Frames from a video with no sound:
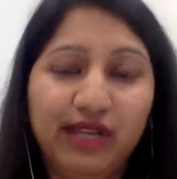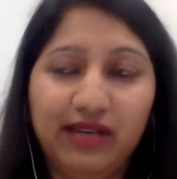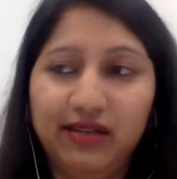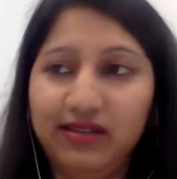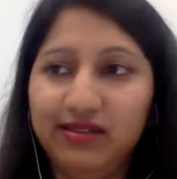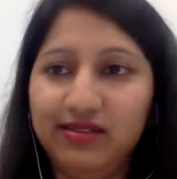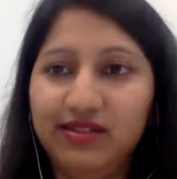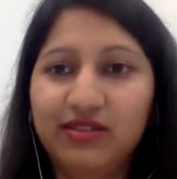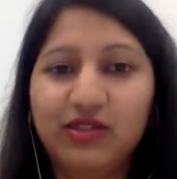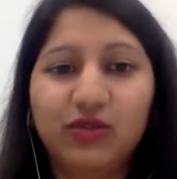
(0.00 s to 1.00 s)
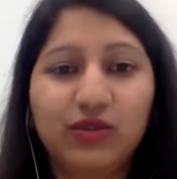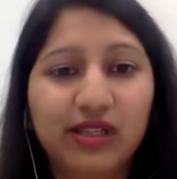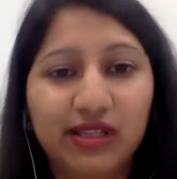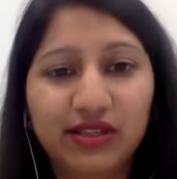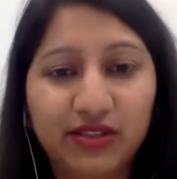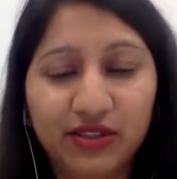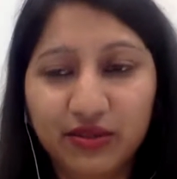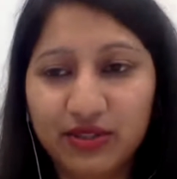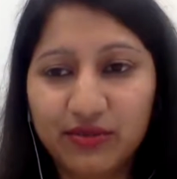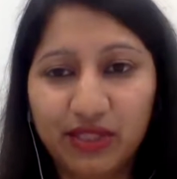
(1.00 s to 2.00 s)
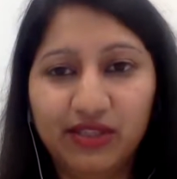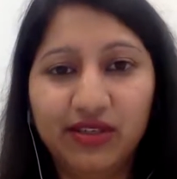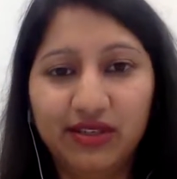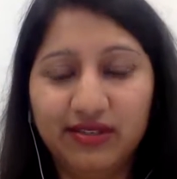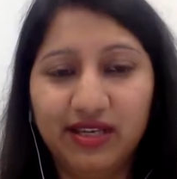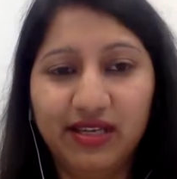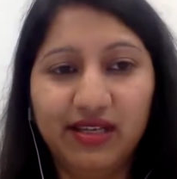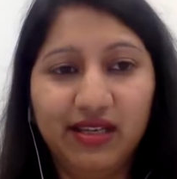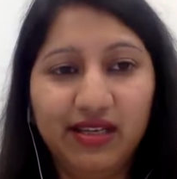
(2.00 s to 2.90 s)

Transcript: And since Google introduced material design,